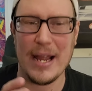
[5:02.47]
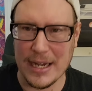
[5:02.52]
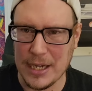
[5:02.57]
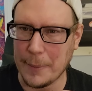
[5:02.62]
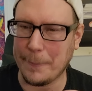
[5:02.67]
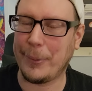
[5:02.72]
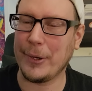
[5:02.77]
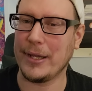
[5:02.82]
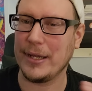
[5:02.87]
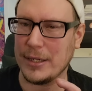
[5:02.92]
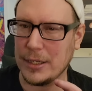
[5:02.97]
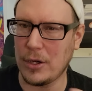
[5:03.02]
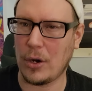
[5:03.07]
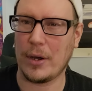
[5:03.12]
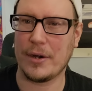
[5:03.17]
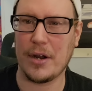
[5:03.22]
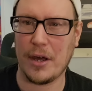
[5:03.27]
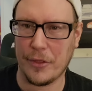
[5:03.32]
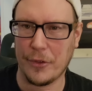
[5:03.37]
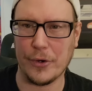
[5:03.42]
And you put, you know,
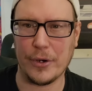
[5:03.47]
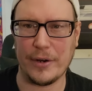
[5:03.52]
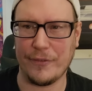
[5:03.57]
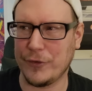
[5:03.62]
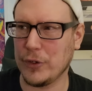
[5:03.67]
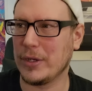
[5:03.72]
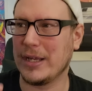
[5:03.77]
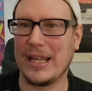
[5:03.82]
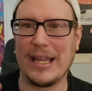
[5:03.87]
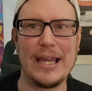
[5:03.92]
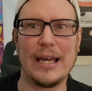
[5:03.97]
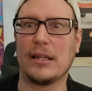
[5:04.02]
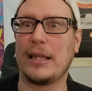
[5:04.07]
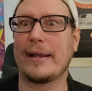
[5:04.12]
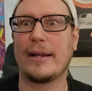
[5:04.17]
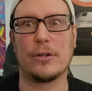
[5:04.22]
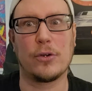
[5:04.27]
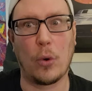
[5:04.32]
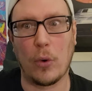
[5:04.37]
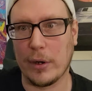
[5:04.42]
another, if you get
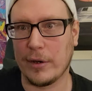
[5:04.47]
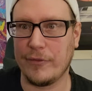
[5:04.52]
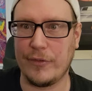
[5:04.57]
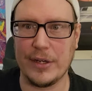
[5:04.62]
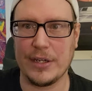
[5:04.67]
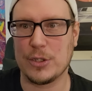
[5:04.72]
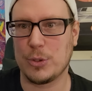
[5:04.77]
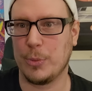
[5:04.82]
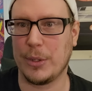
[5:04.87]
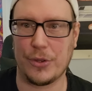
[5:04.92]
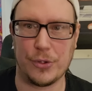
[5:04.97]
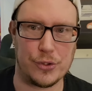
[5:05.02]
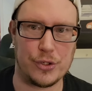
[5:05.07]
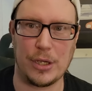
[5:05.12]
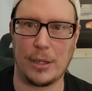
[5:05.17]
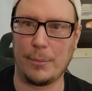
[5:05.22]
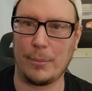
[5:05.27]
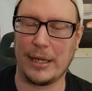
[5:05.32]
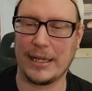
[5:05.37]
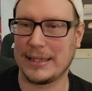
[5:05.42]
like a Dorian Finney Smith or
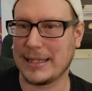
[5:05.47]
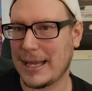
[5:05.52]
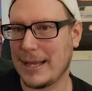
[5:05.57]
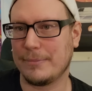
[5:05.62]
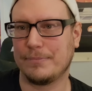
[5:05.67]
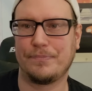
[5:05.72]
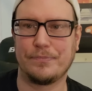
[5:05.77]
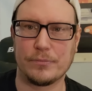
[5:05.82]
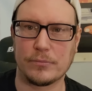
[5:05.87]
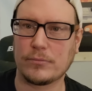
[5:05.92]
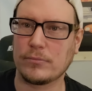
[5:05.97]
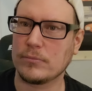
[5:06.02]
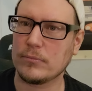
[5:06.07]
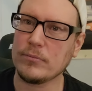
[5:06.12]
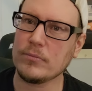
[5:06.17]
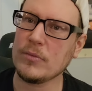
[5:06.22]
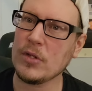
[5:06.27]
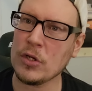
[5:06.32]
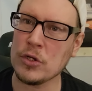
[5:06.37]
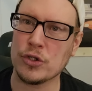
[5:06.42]
something like that,
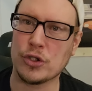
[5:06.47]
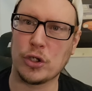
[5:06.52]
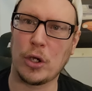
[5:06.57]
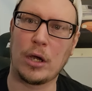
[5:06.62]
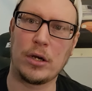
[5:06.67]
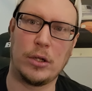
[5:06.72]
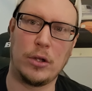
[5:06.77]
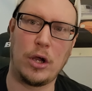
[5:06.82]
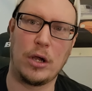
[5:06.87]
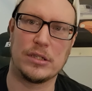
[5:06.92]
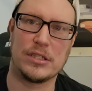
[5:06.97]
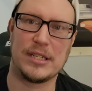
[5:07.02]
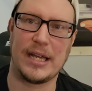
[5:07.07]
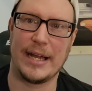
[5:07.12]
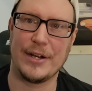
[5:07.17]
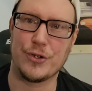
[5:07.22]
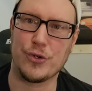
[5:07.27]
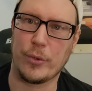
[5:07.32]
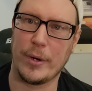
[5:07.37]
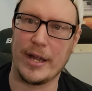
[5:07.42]
saw it
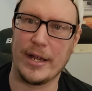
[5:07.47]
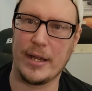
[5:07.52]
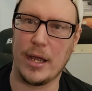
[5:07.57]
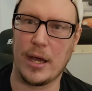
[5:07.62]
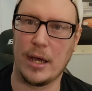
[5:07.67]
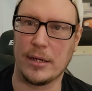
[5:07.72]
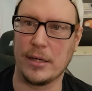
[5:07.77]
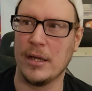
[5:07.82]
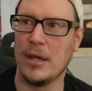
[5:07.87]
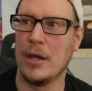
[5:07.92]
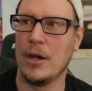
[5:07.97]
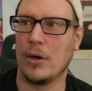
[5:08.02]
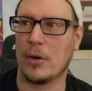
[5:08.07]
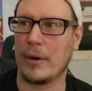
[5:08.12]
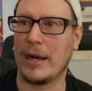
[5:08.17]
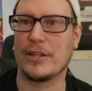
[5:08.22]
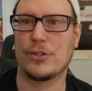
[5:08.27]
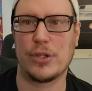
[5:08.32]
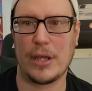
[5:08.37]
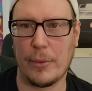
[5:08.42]
alongside Trae Young,
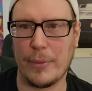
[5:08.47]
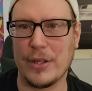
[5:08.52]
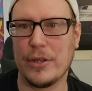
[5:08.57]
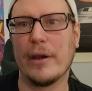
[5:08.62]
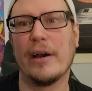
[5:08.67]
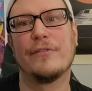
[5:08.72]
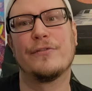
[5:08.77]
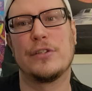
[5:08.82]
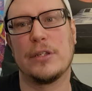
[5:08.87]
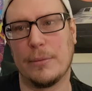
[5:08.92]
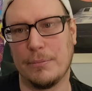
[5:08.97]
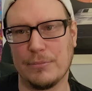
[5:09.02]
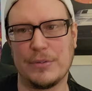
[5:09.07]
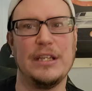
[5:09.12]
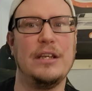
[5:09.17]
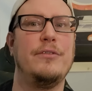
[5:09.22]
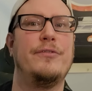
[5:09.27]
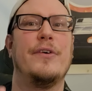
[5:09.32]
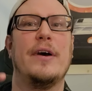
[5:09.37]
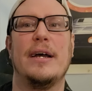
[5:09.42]
right? So that way you have some
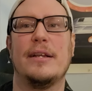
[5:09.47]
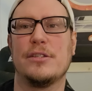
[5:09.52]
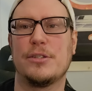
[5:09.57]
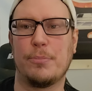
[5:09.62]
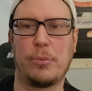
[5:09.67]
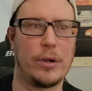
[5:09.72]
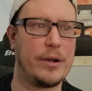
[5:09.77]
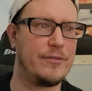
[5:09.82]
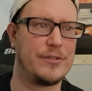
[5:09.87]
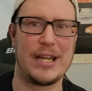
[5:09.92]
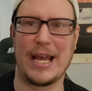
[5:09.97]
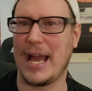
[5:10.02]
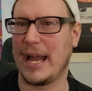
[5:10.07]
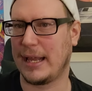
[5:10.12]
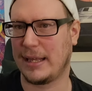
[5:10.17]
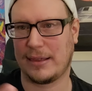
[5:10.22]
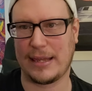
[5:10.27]
defense, point of attack.